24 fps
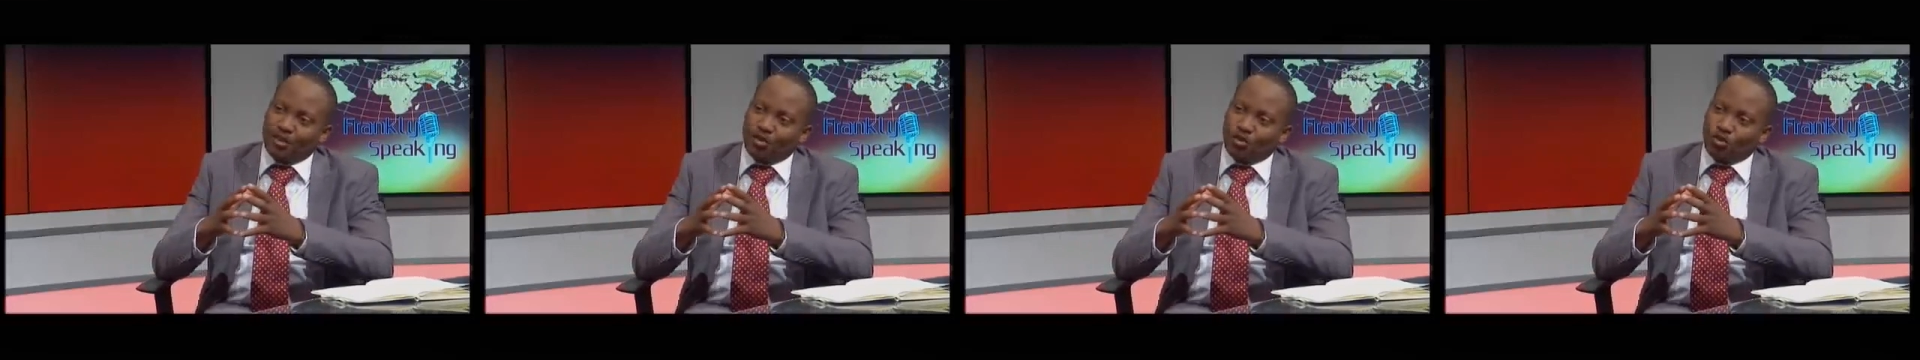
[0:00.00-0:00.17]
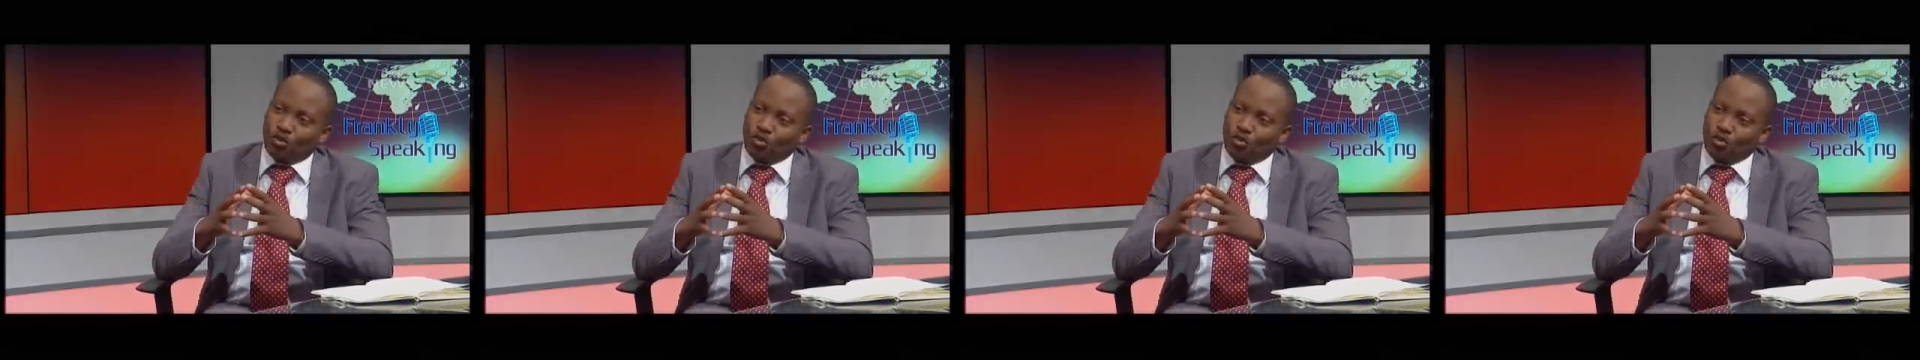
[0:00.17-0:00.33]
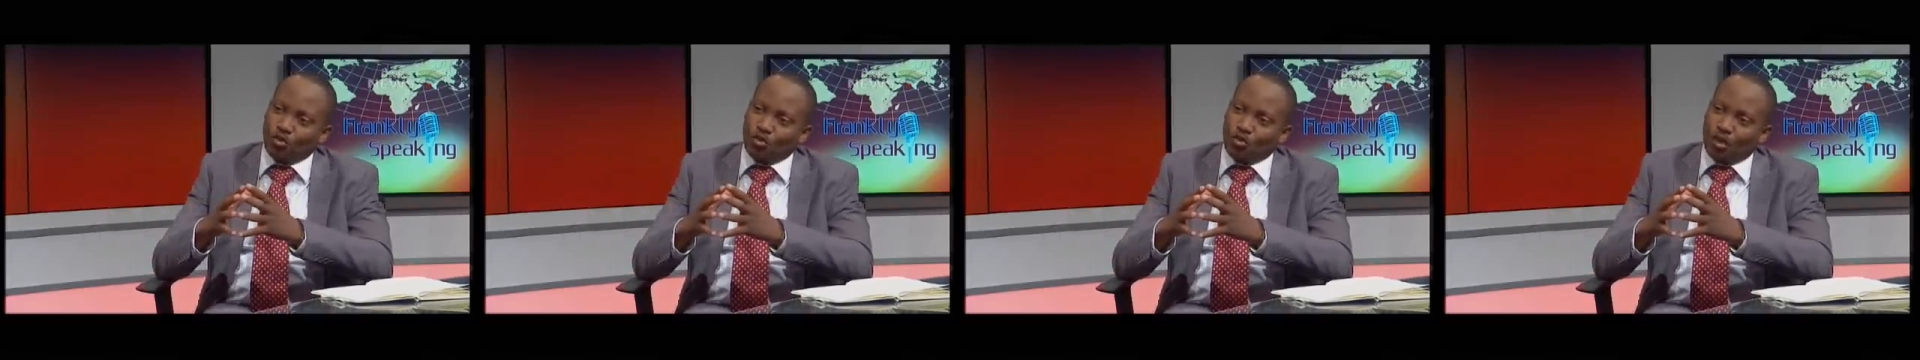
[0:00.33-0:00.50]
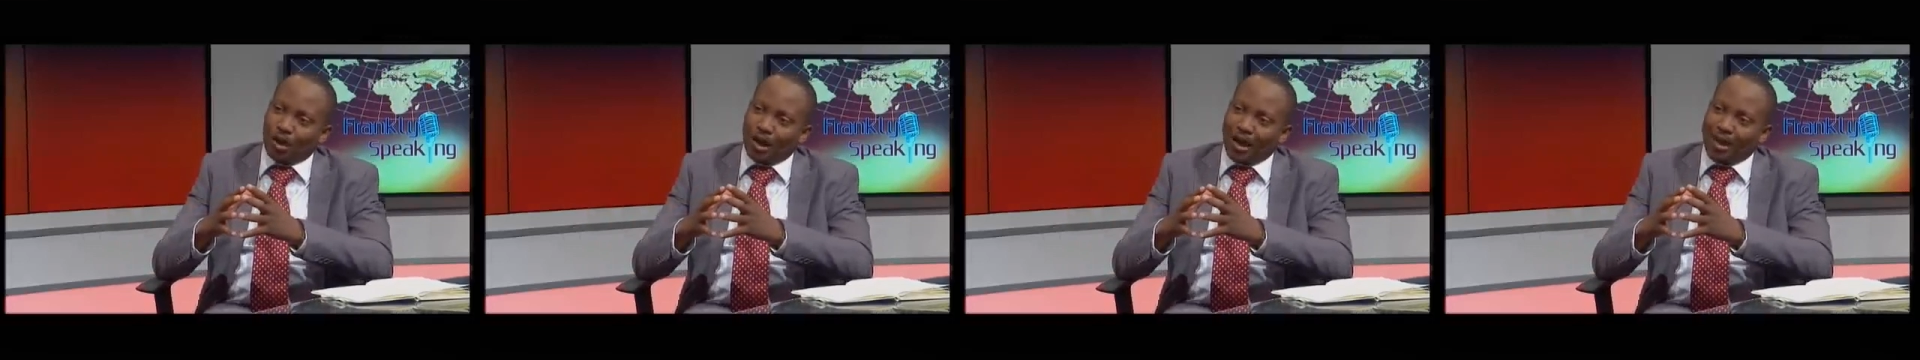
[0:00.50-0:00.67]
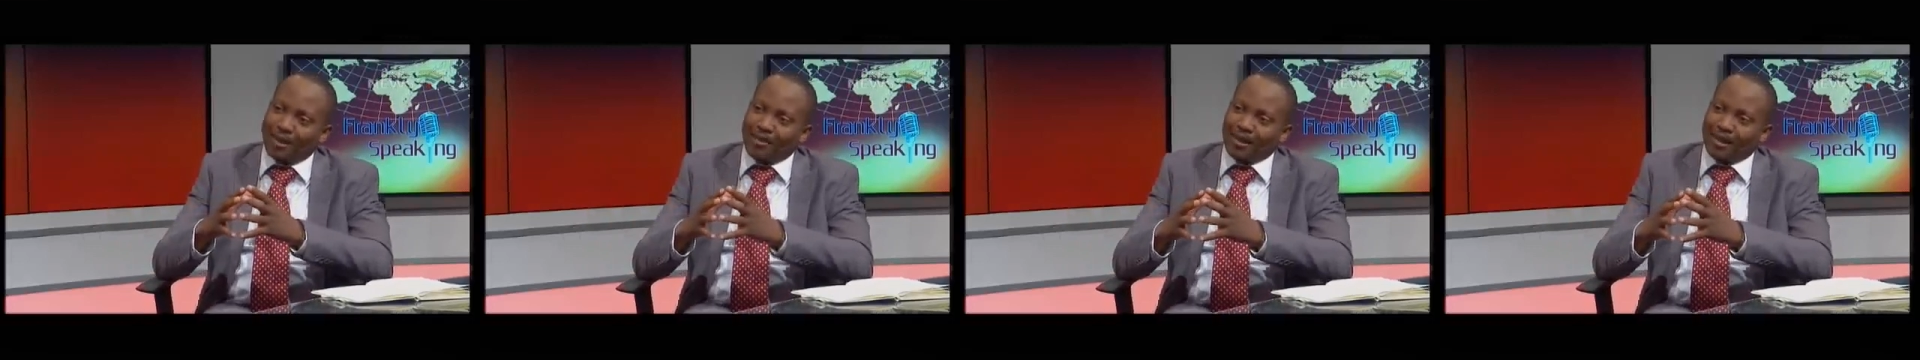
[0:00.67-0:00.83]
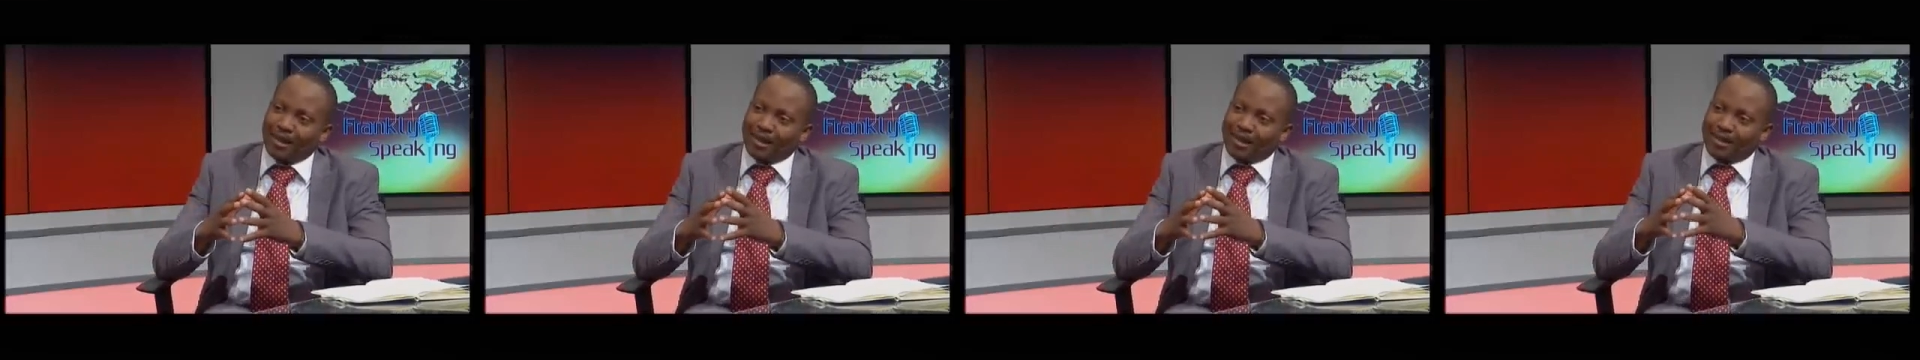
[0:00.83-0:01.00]
to
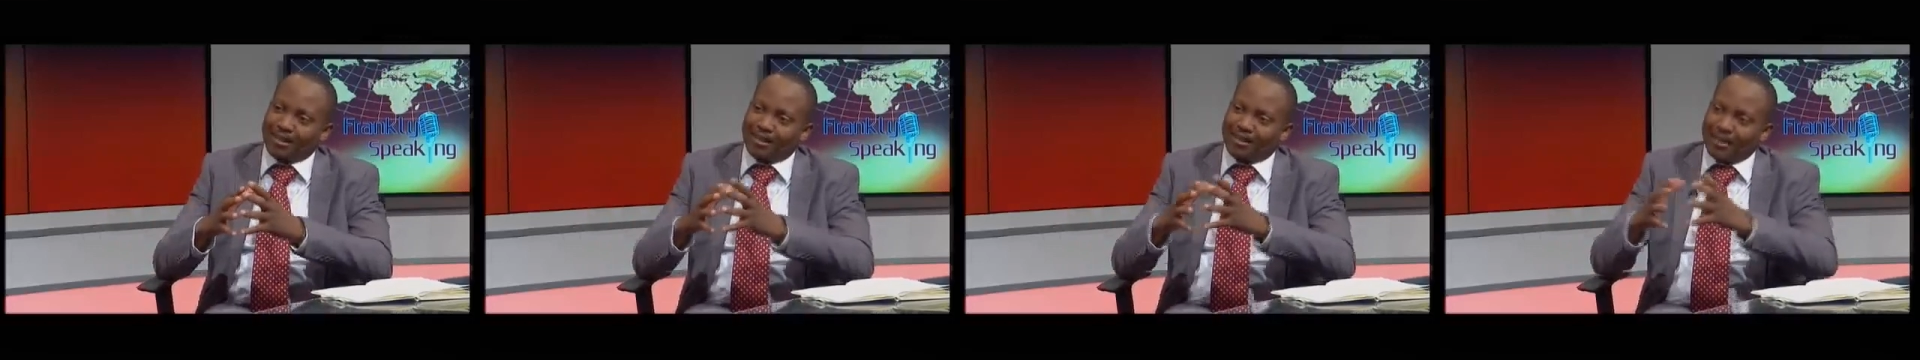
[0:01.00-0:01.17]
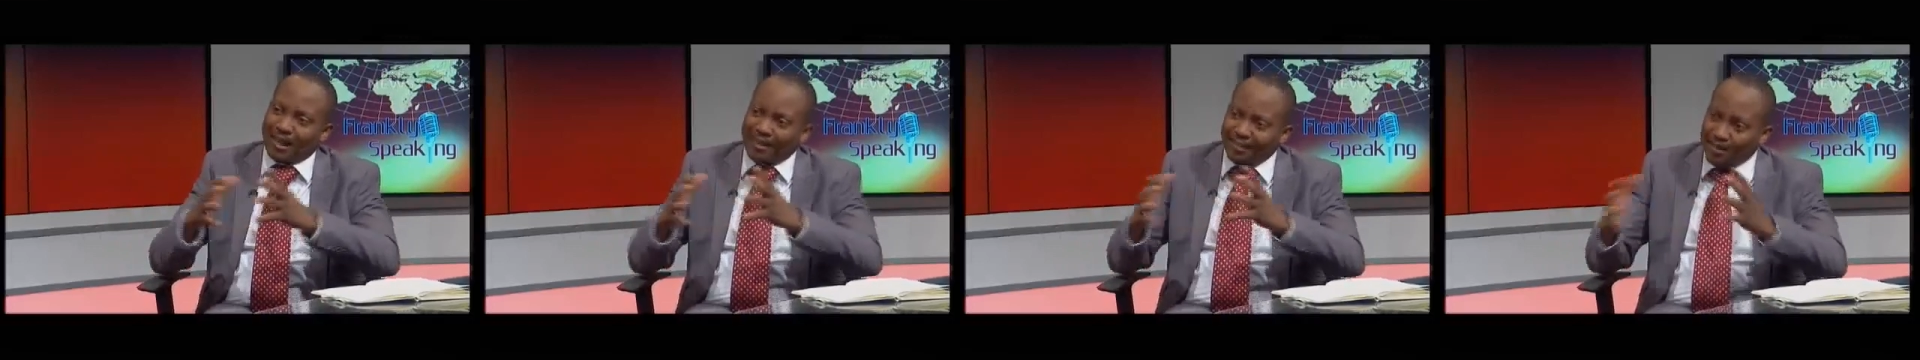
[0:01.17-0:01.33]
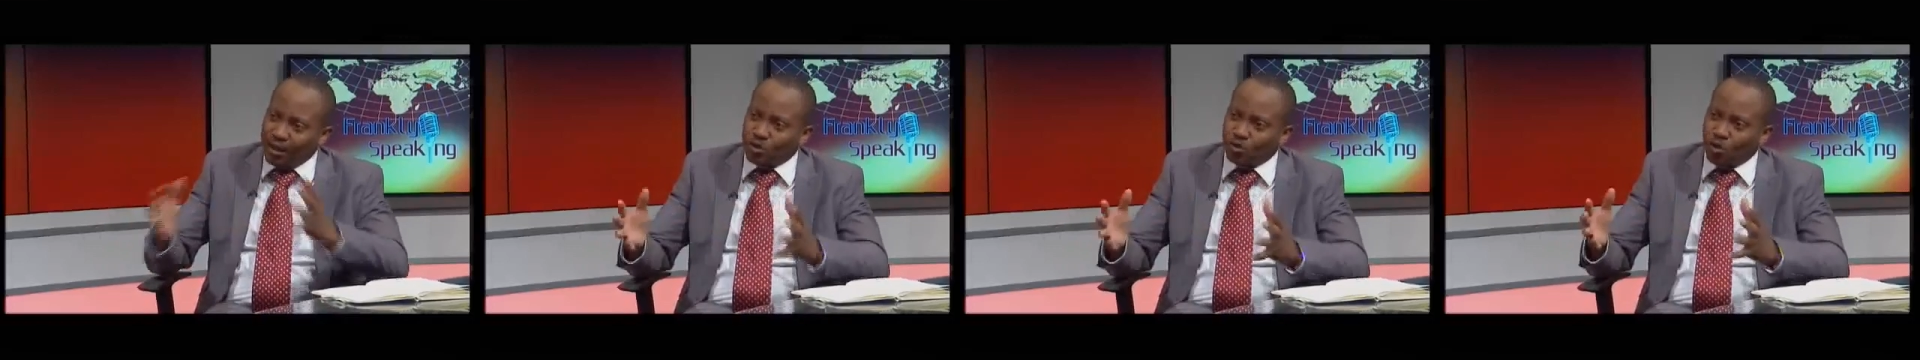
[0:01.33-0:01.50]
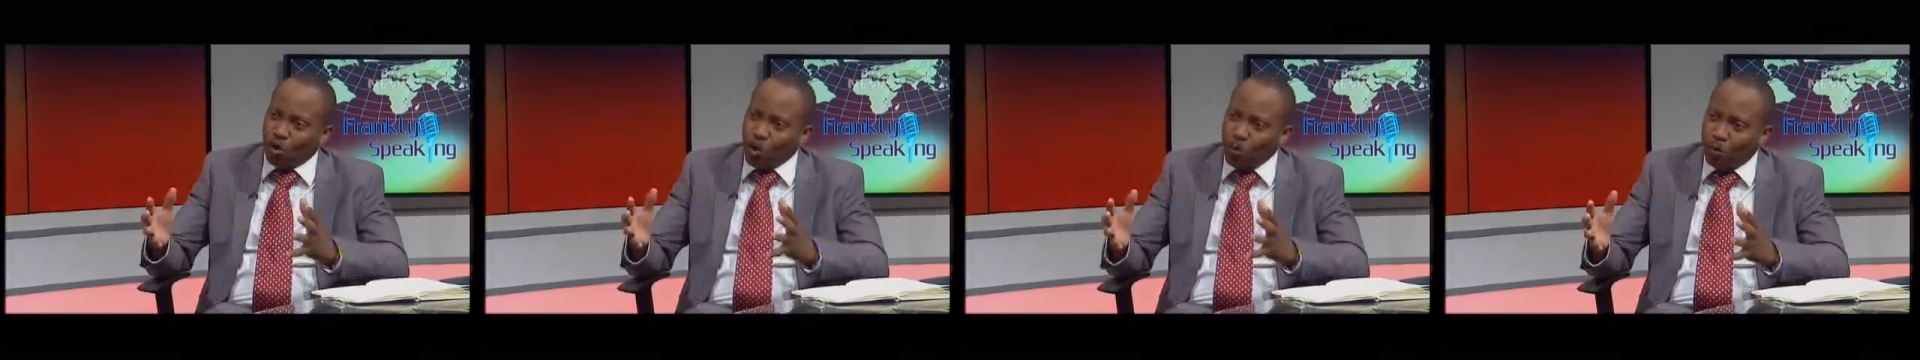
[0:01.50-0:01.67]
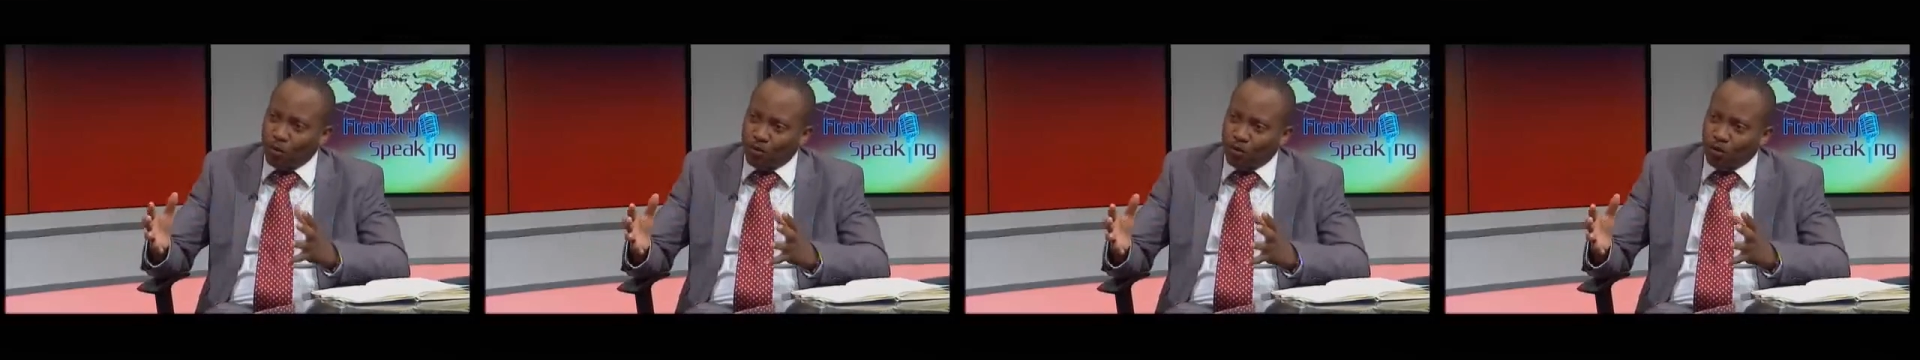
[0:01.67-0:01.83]
either extend the scope of